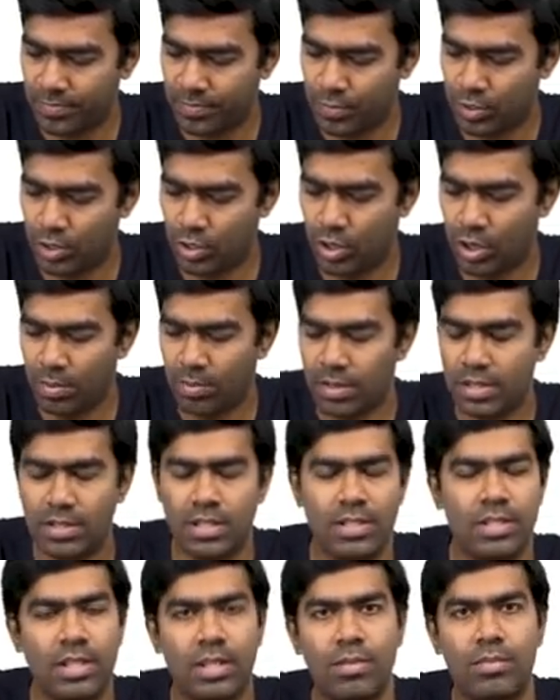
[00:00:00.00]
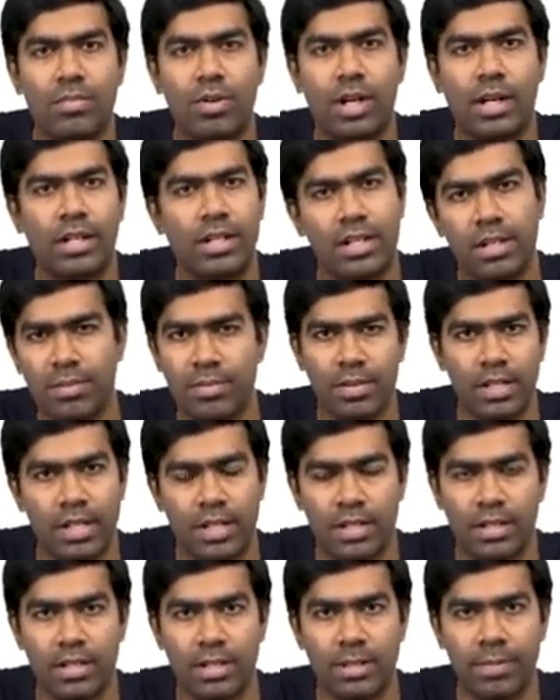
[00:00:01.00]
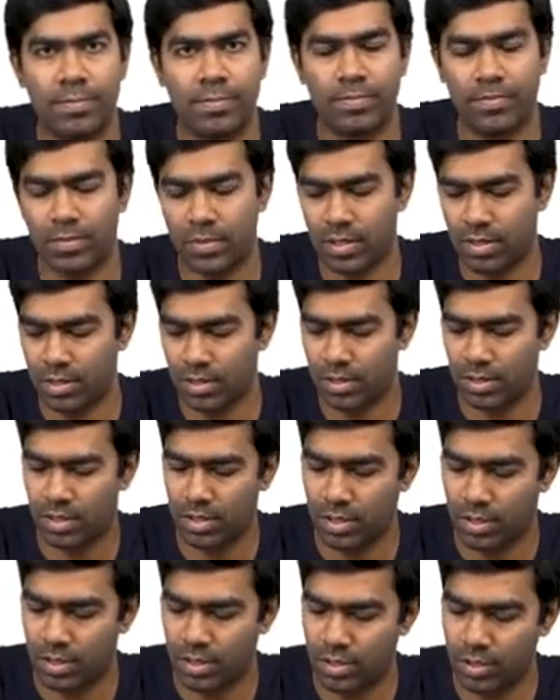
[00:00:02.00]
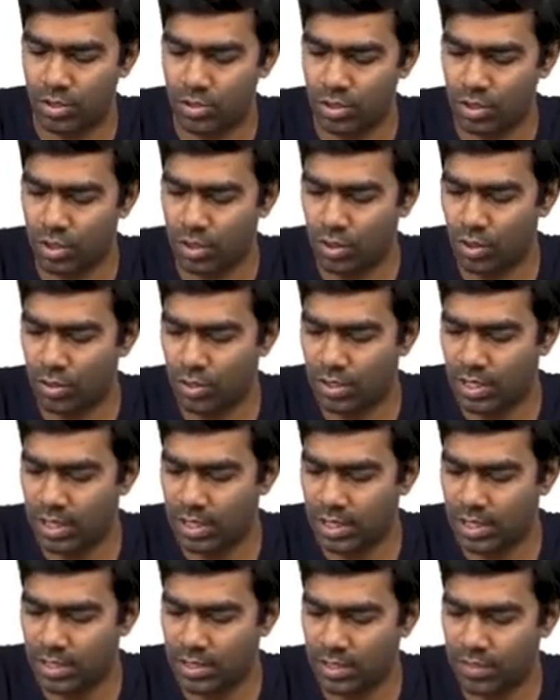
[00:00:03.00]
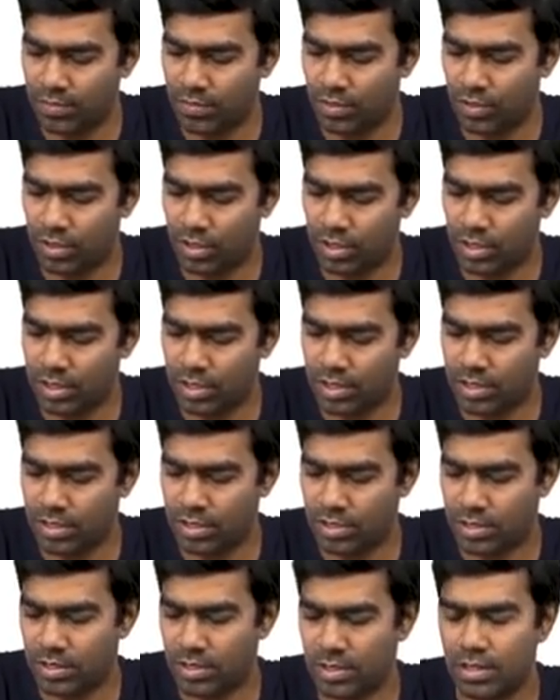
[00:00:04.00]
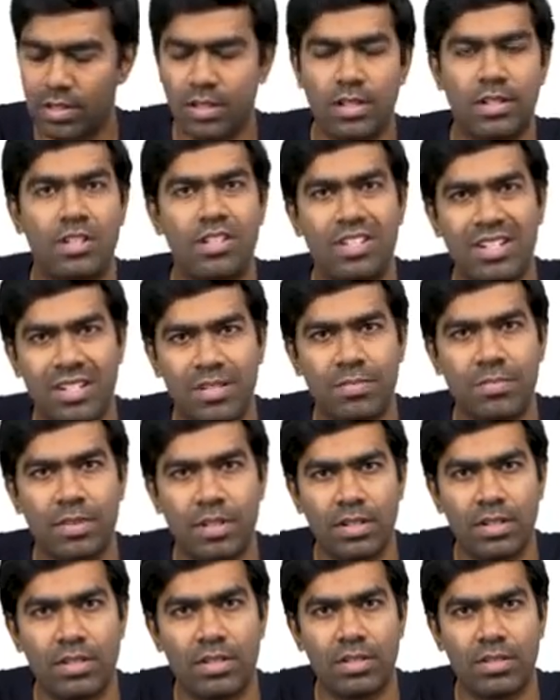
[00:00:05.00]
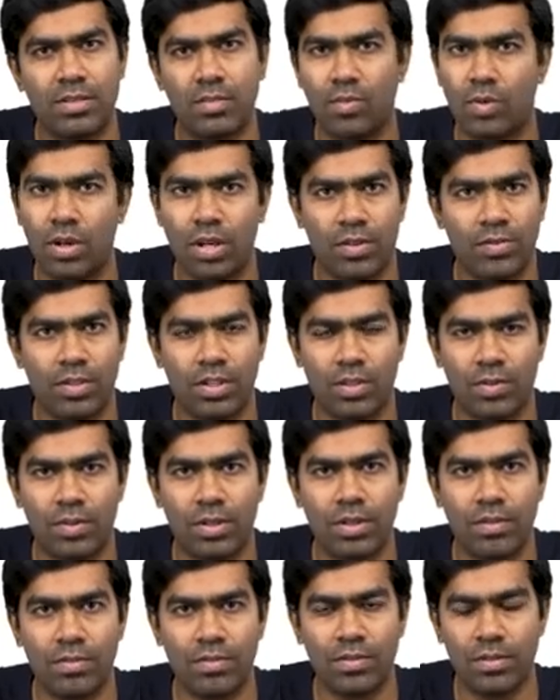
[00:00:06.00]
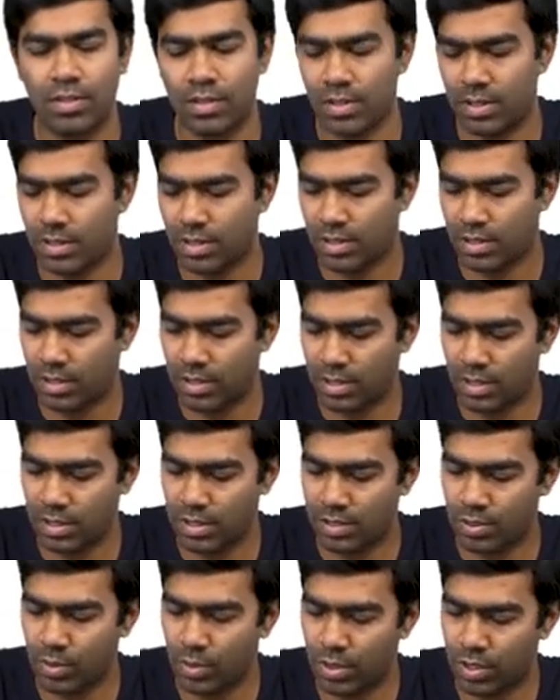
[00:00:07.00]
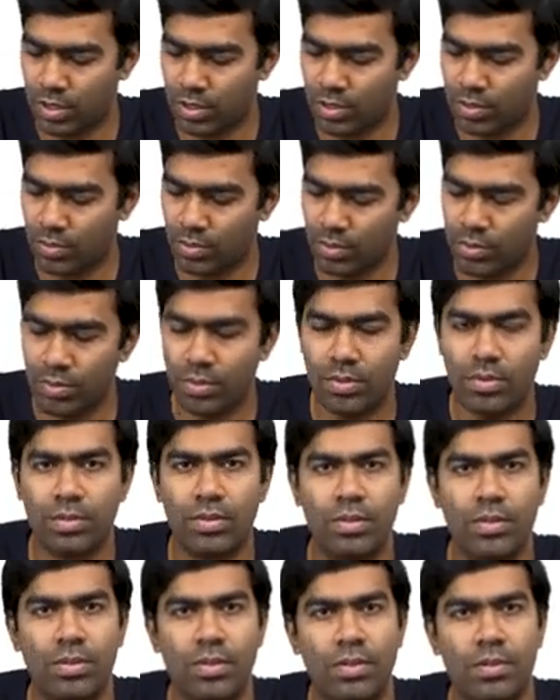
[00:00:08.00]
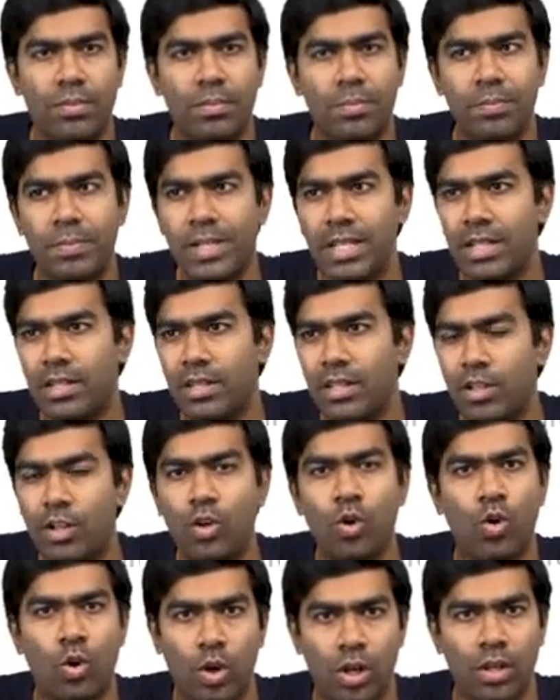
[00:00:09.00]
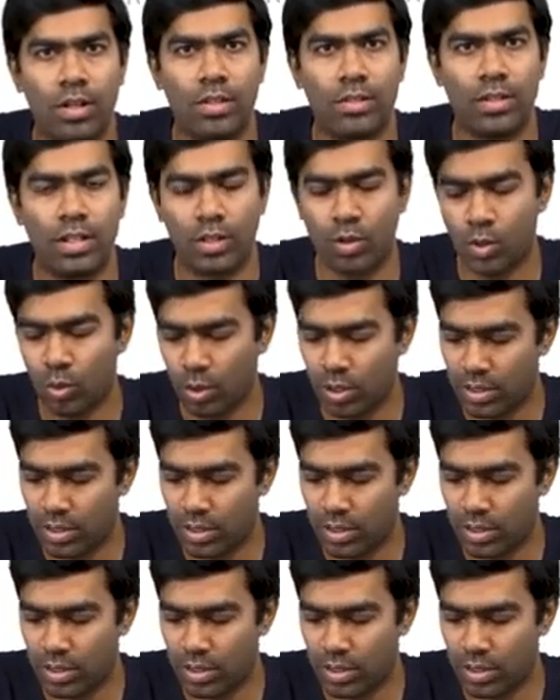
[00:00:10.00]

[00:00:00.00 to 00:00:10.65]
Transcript: to normalize the serum prolactin immediately. So you know the reason for this treatment, whatever you give, is going to be the goal. The goal